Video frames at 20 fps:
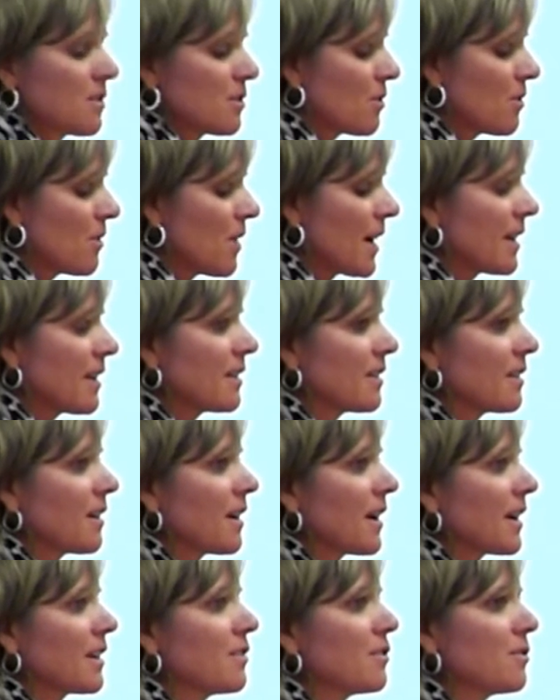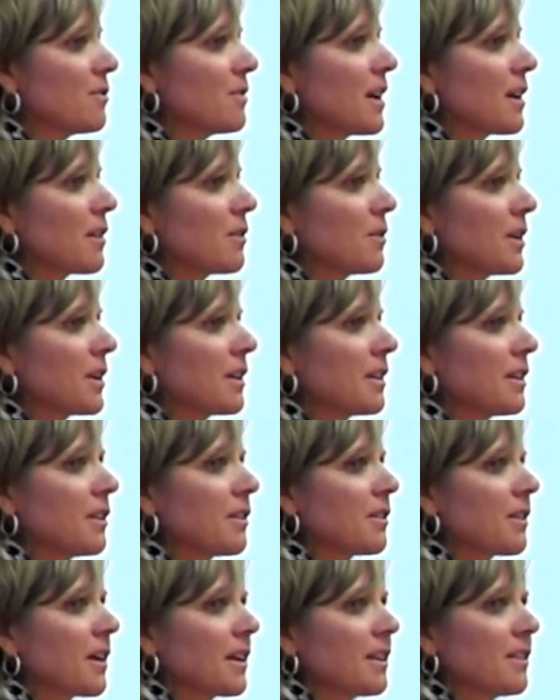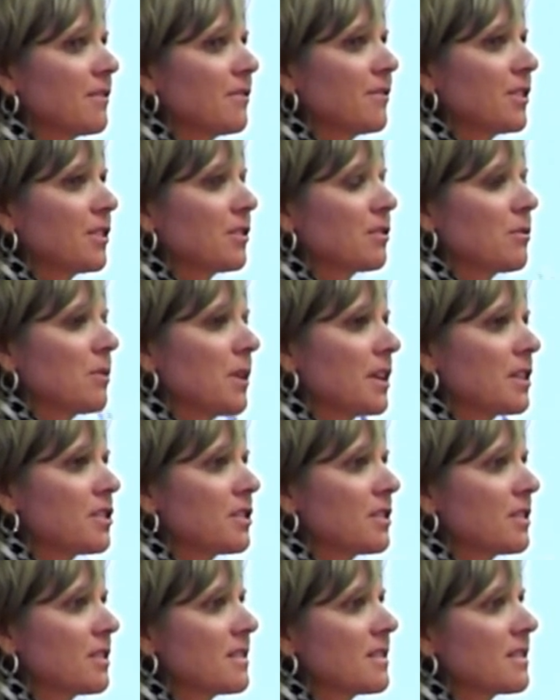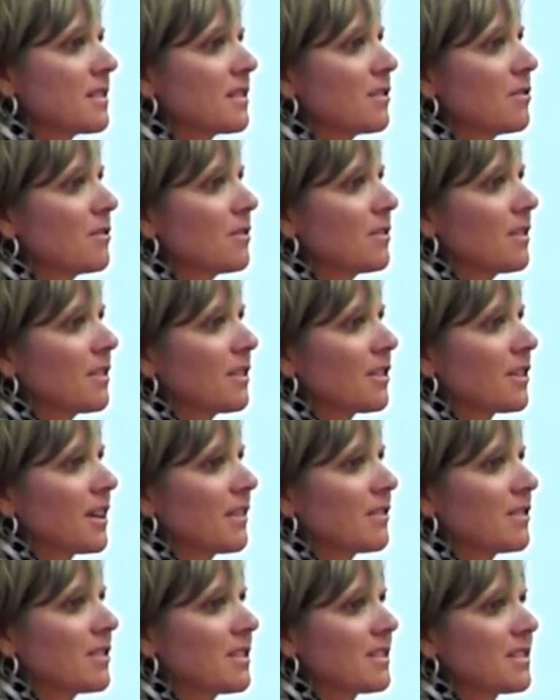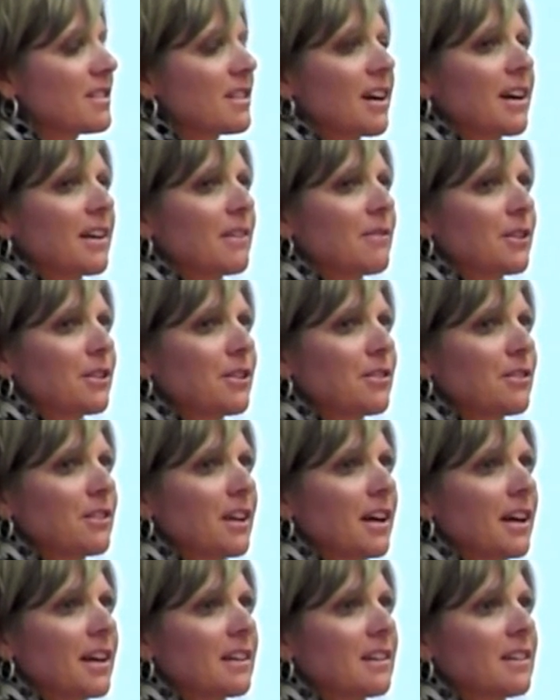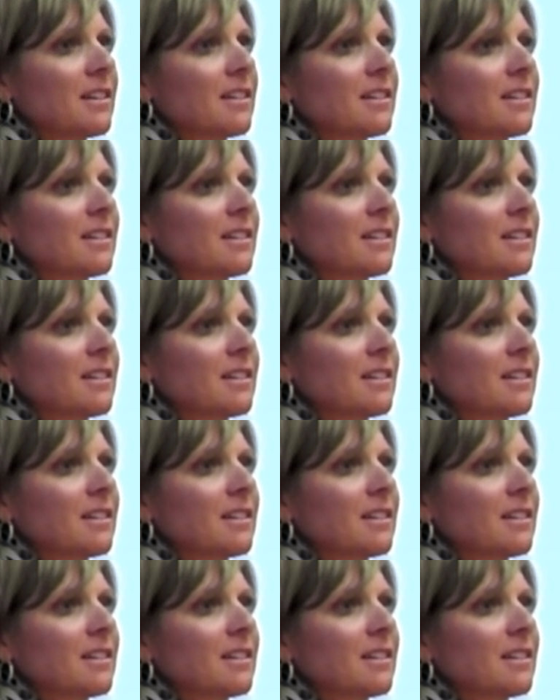So I can do that quickly, or I can field questions. You're going to have to decide what you like.